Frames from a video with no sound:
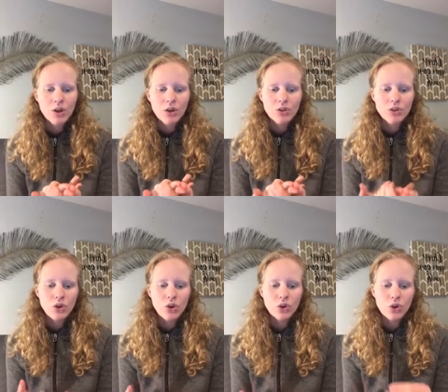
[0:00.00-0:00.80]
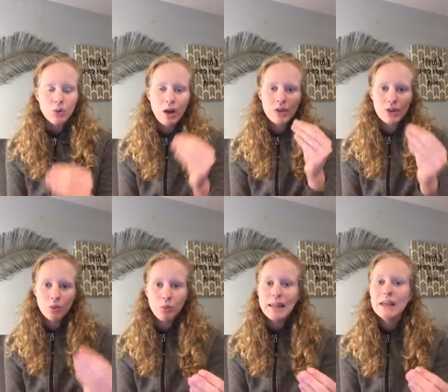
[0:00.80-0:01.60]
So, rather
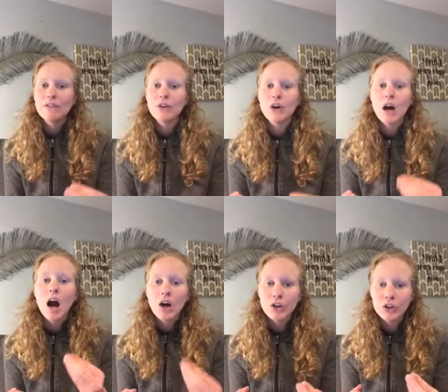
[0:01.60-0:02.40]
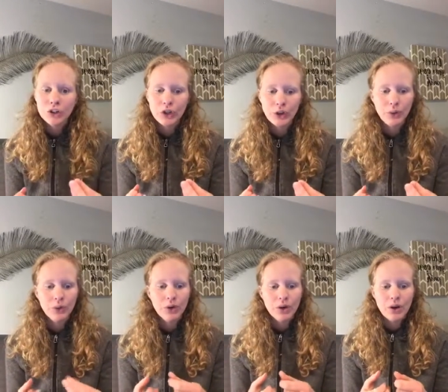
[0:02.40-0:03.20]
than waiting for a hunger cue,
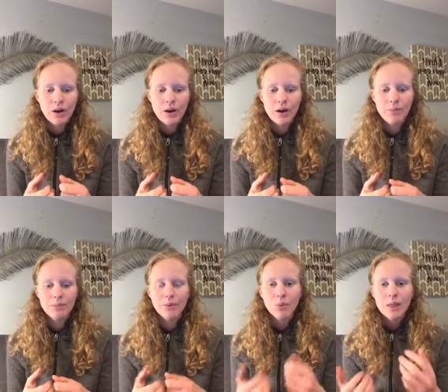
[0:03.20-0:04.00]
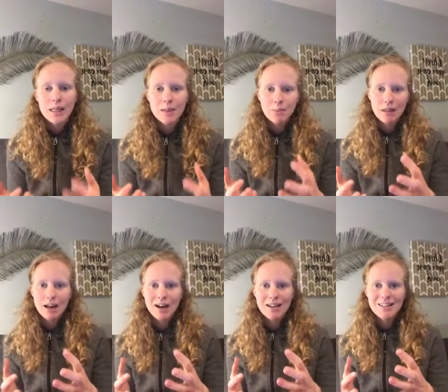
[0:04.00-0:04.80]
we eat
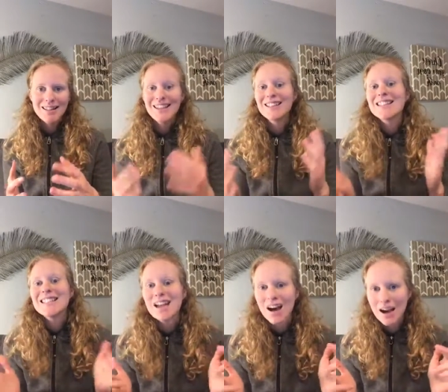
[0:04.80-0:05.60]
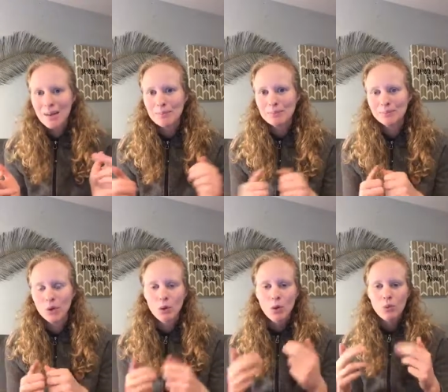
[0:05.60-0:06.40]
because it's time,
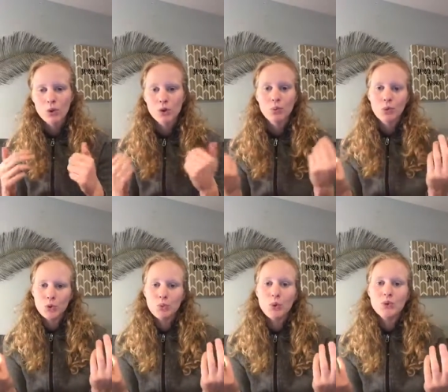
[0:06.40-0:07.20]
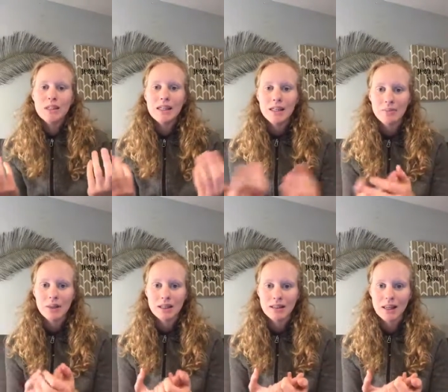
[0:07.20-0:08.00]
or what we're supposed to eat
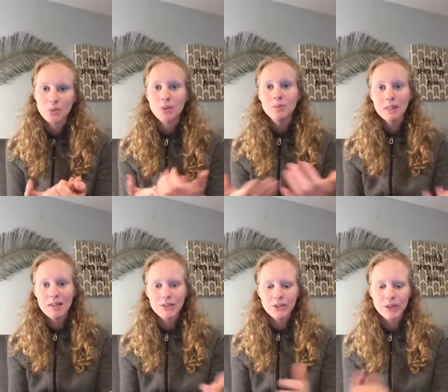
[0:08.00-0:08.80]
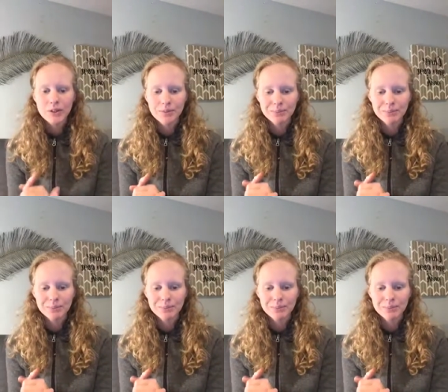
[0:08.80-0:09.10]
because that's what's been given to us.